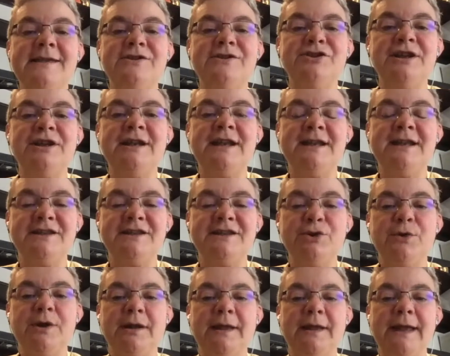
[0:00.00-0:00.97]
she didn't do
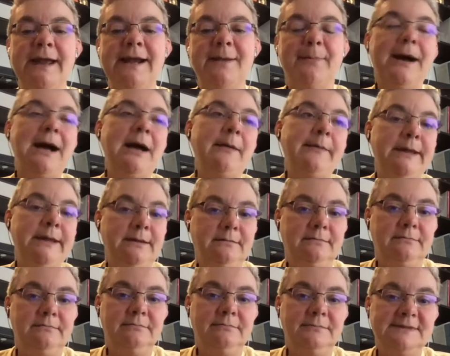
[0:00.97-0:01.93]
an Elena Bobbitt.
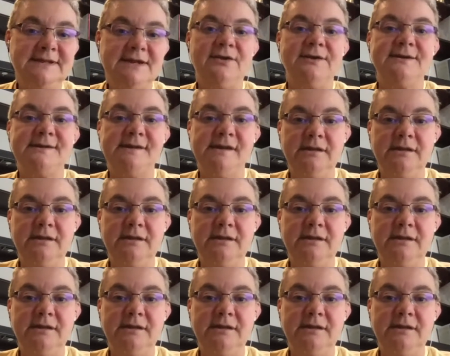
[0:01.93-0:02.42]
Seriously.